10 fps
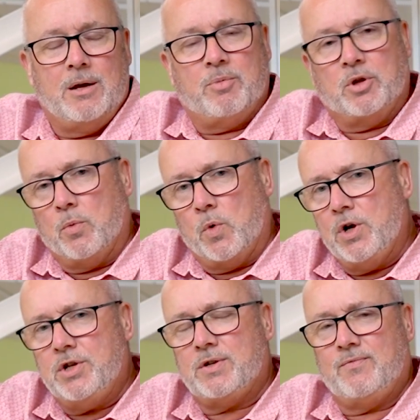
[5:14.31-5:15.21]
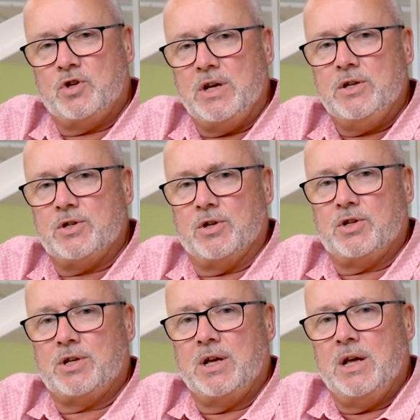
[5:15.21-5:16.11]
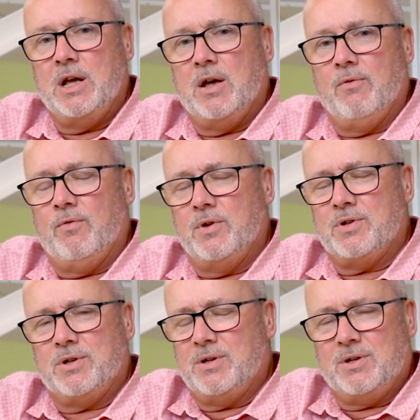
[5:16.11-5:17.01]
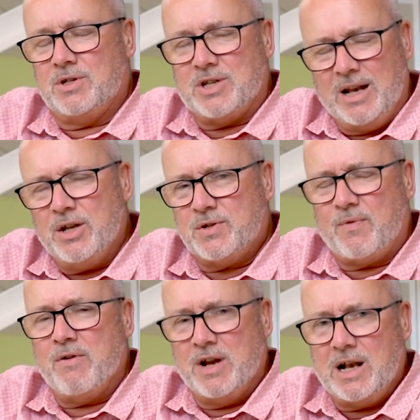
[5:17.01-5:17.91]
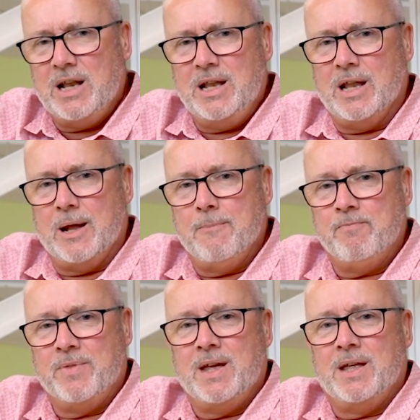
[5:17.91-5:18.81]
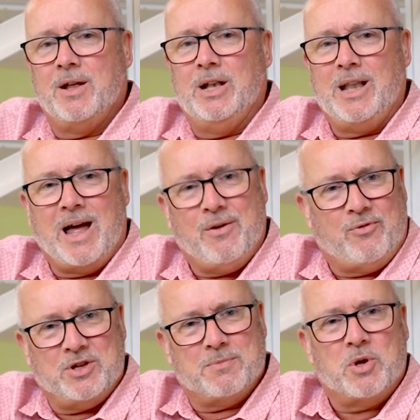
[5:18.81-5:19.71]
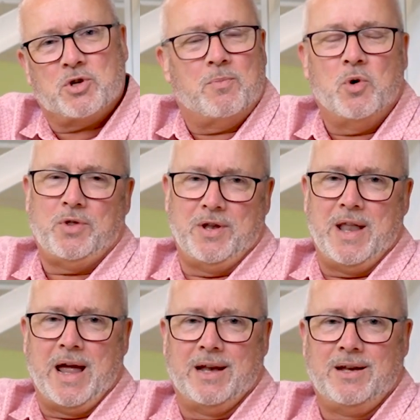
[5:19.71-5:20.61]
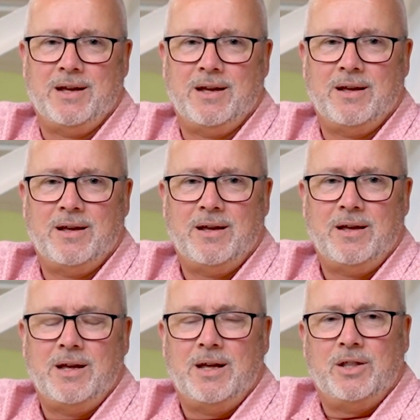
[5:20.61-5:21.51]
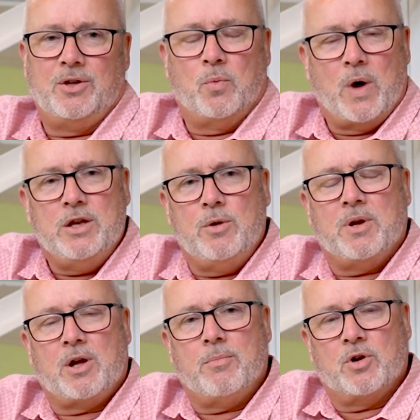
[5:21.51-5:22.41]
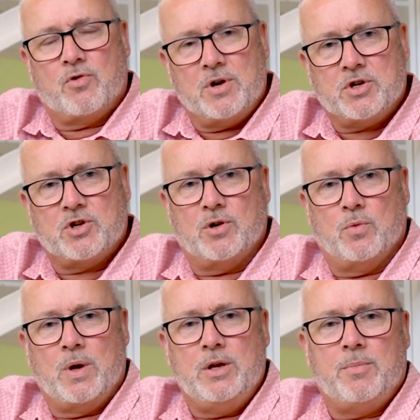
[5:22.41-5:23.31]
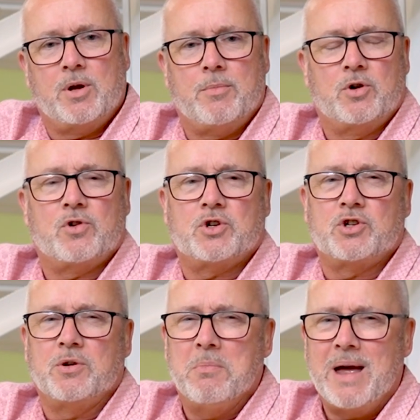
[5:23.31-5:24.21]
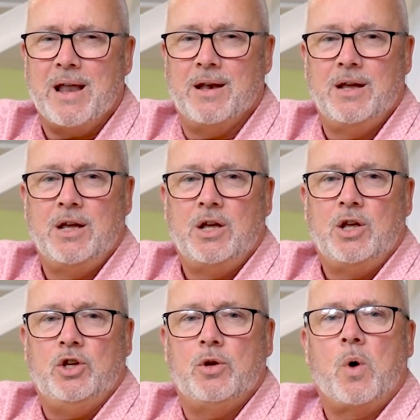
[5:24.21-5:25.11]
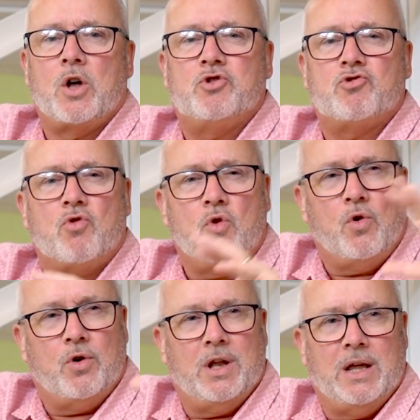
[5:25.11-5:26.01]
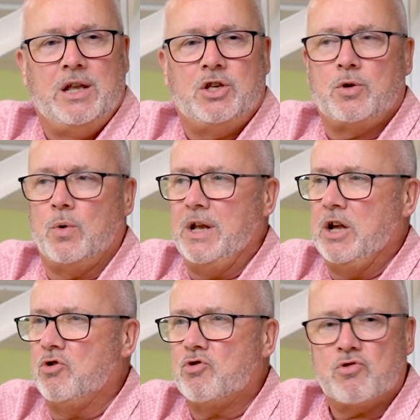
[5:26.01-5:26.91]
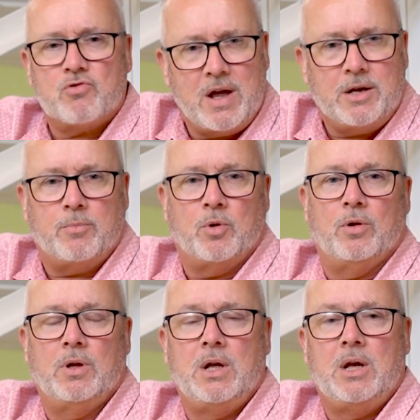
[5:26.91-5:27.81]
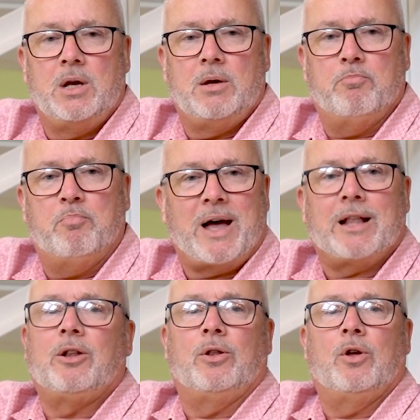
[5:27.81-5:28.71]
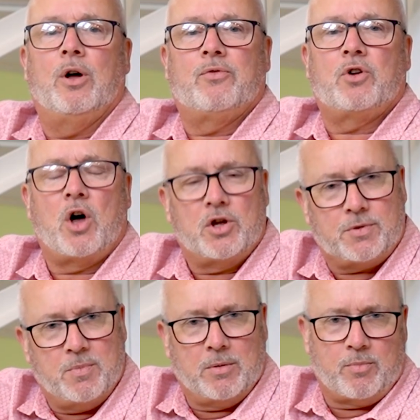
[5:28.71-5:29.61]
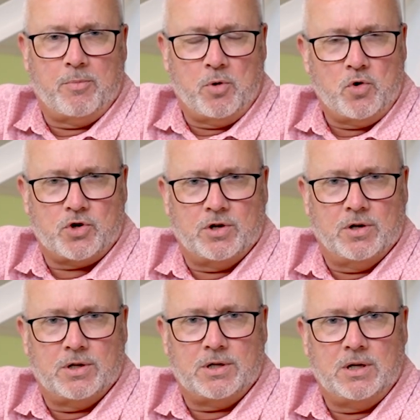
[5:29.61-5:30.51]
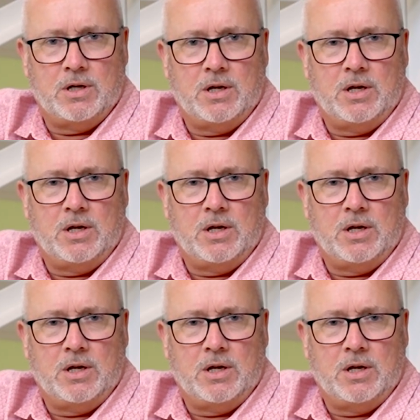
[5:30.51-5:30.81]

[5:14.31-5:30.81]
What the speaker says: But the words of Jesus tell us very clearly, life is much more than that. That when you become a Christian, when you become a Christian man, you are drawn into an incredible battle of cosmic proportions.